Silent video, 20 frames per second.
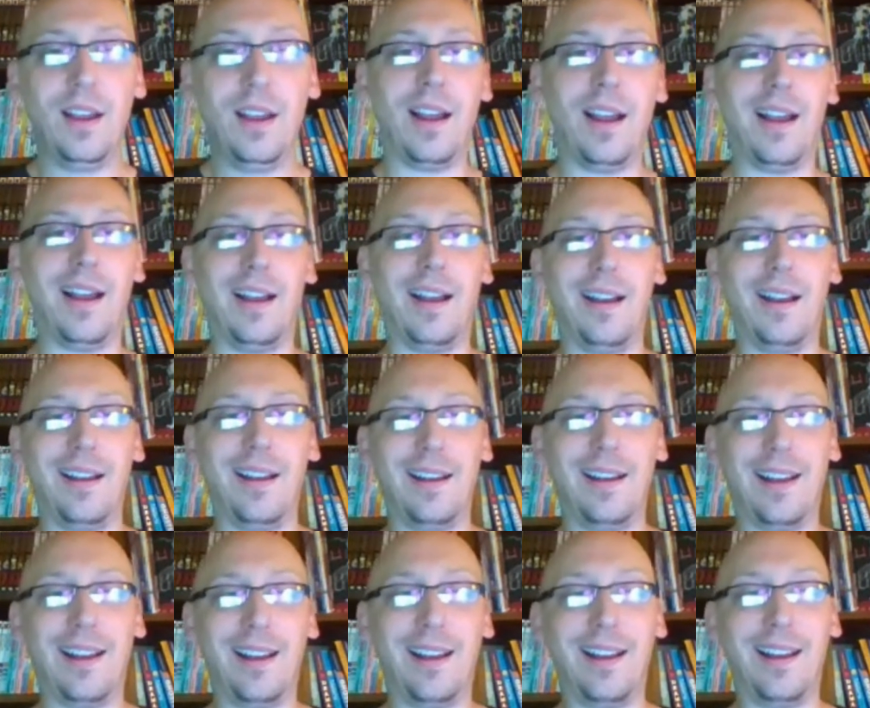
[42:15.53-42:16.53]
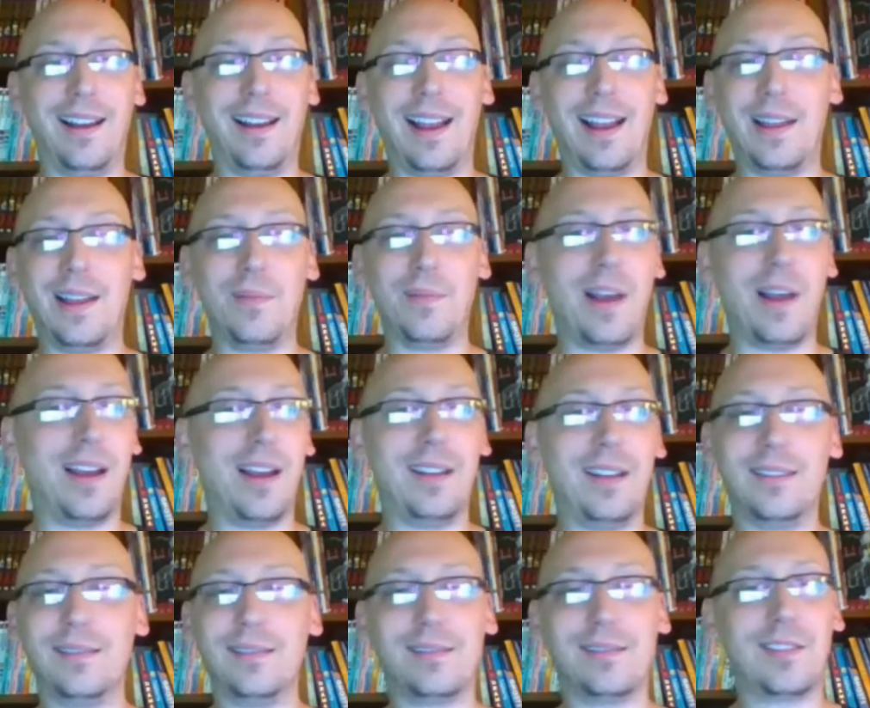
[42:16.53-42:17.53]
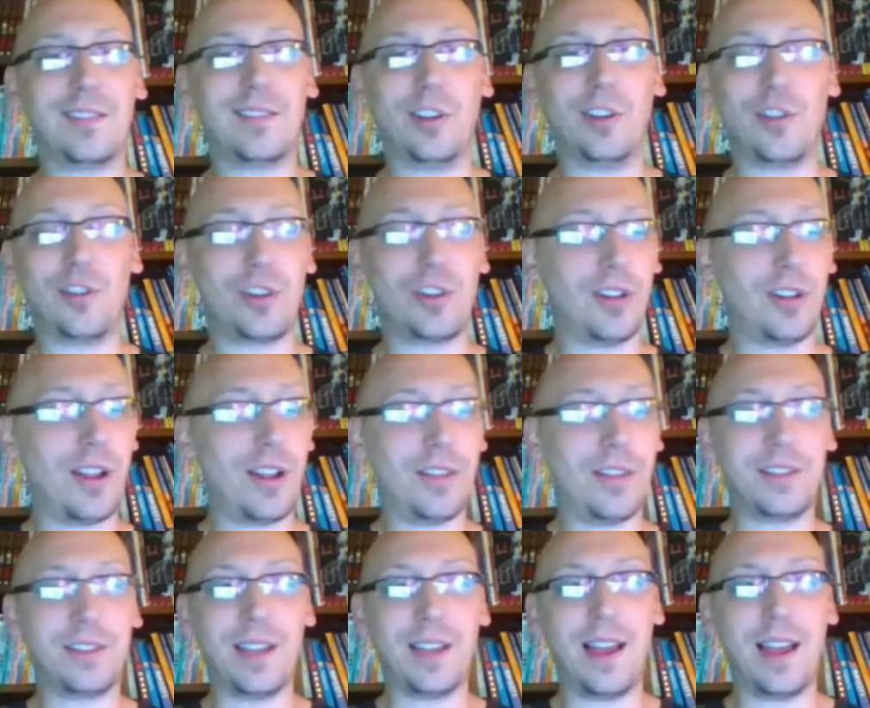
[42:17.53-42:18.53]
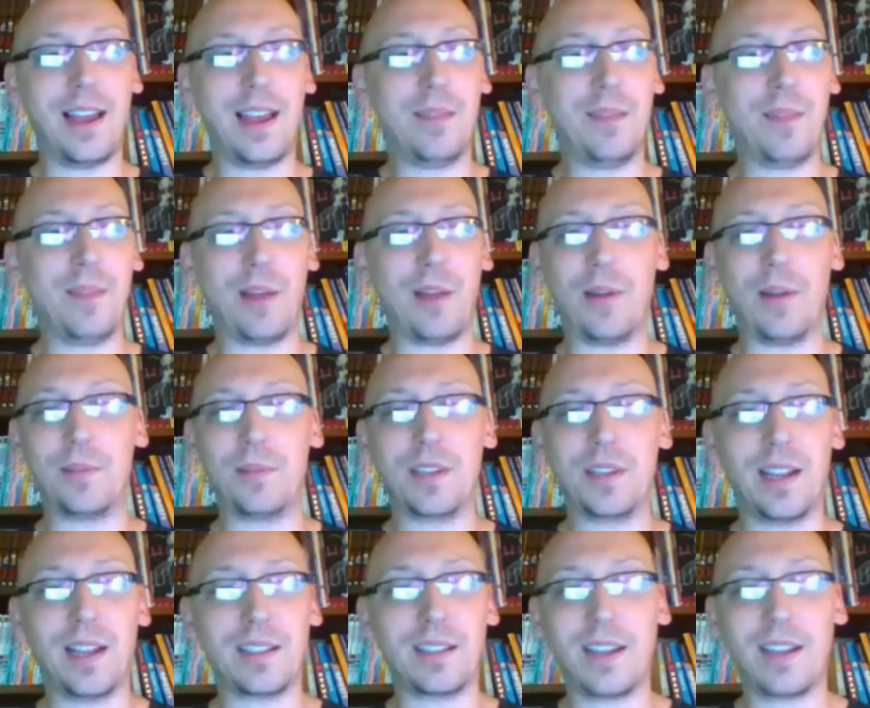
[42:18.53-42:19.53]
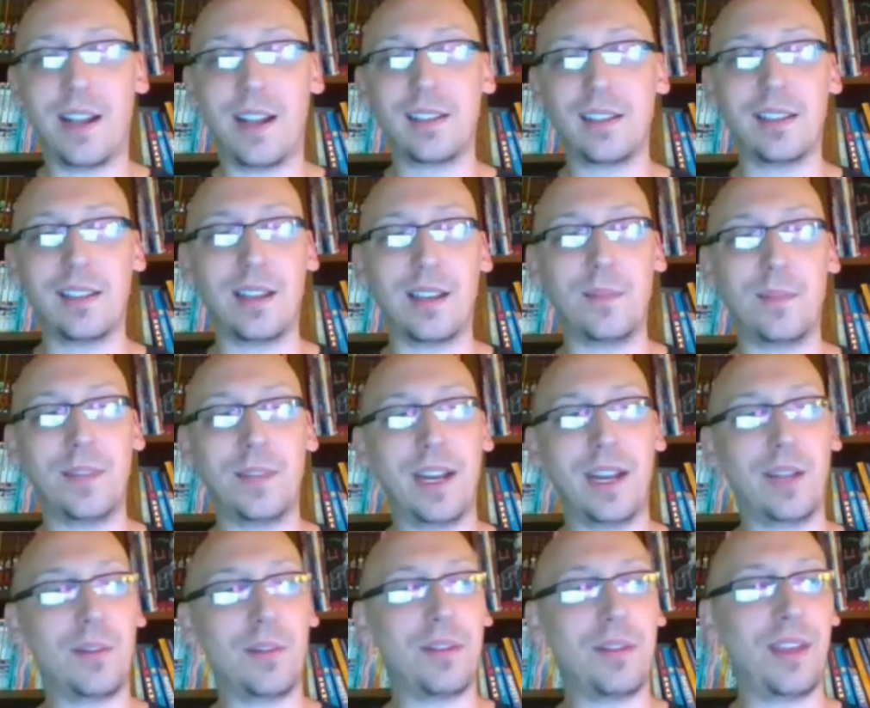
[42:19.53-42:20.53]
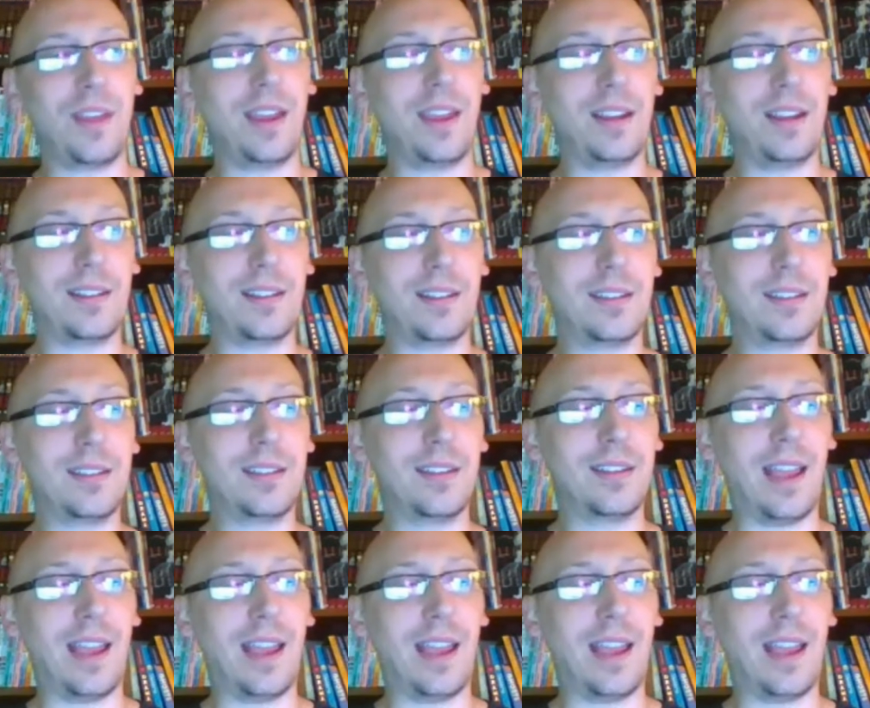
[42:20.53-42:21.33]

I am on social all the time. My website's constantly updating with things.